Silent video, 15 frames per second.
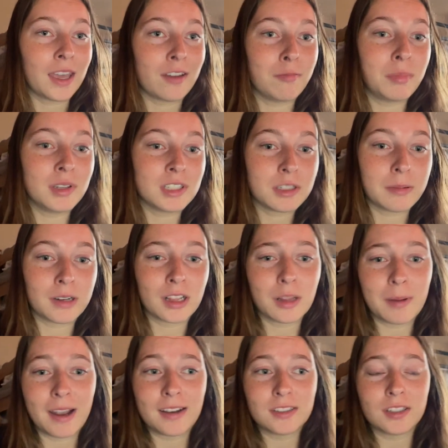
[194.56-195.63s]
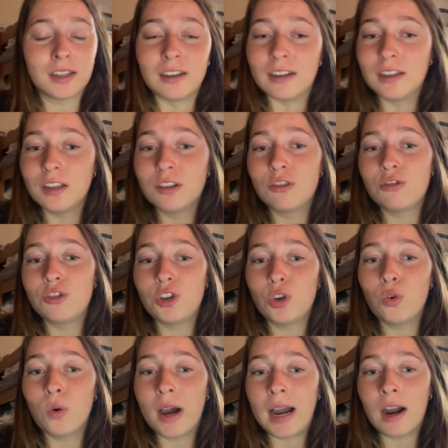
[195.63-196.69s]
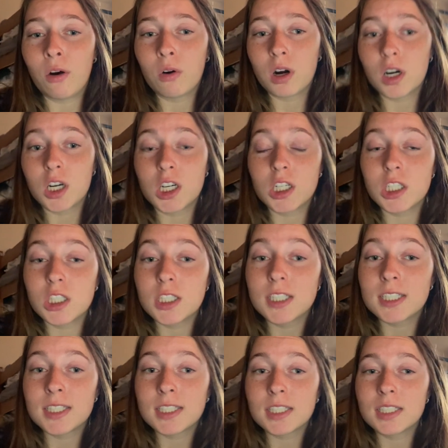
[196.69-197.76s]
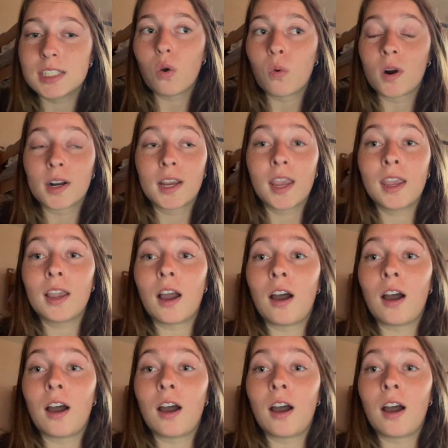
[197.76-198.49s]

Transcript: have been spending the past like 2 hours working